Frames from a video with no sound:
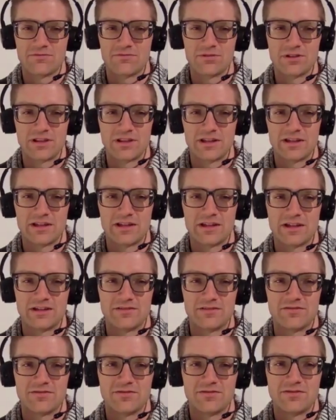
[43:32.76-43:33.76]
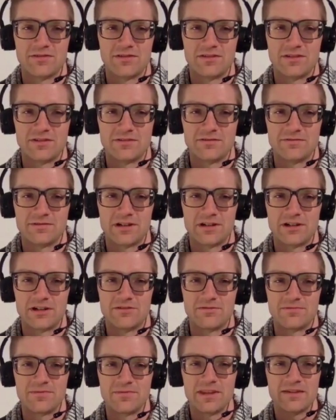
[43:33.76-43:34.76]
really kind of, you
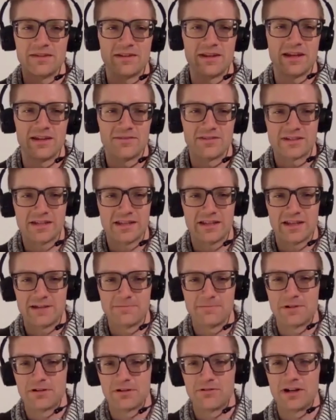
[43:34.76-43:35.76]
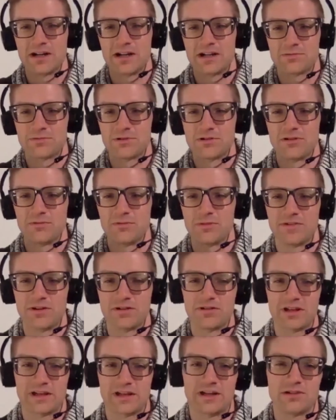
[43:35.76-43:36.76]
not even say like I'm a great entrepreneur, but if
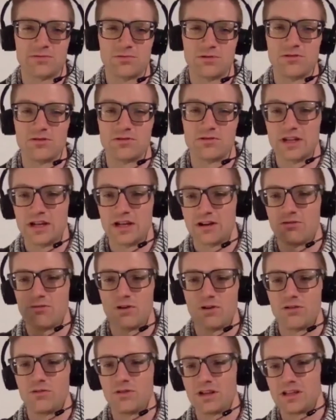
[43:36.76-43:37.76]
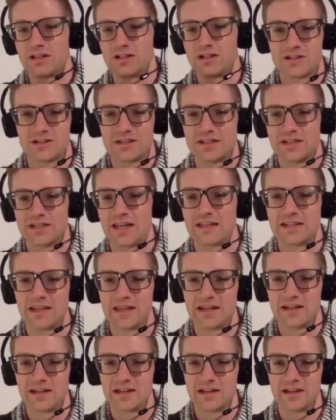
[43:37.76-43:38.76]
I were like an entrepreneur who's not growing and just
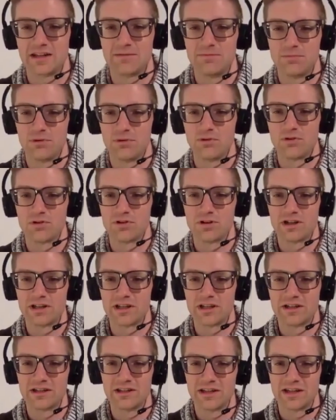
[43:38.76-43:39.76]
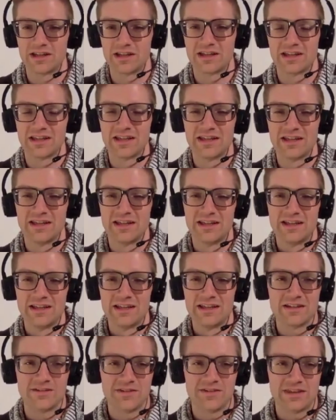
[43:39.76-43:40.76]
stagnating and boring and like
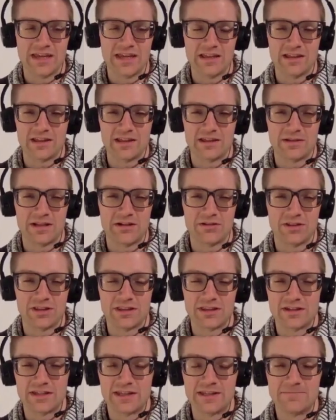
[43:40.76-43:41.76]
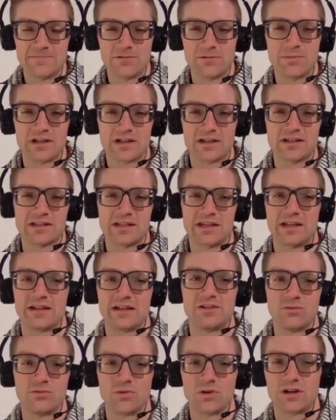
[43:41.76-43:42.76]
stuff like that, like I don't think the team would be
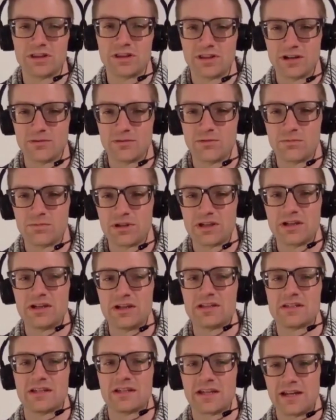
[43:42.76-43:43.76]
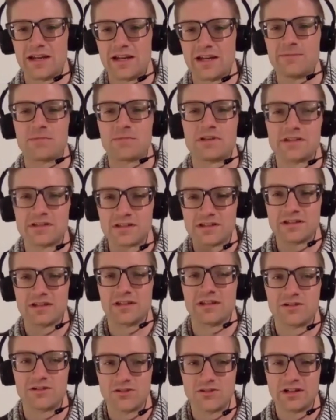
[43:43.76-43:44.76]
excited to work there. But because like I'm
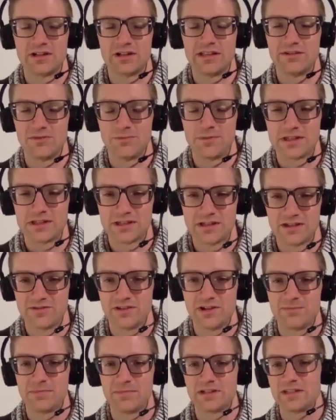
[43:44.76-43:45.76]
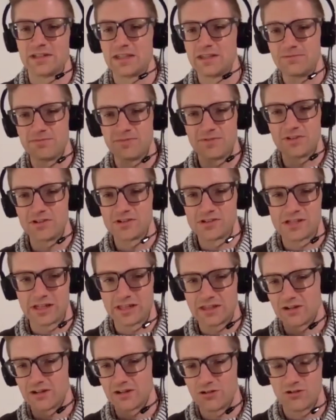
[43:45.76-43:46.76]
consistently trying to level myself up, my team feels
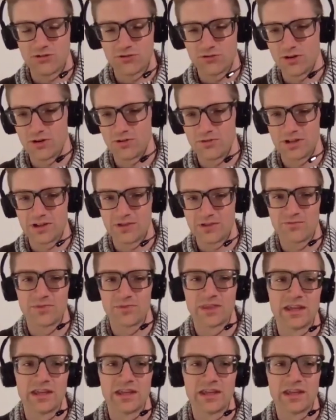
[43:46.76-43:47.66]
like they're all growing,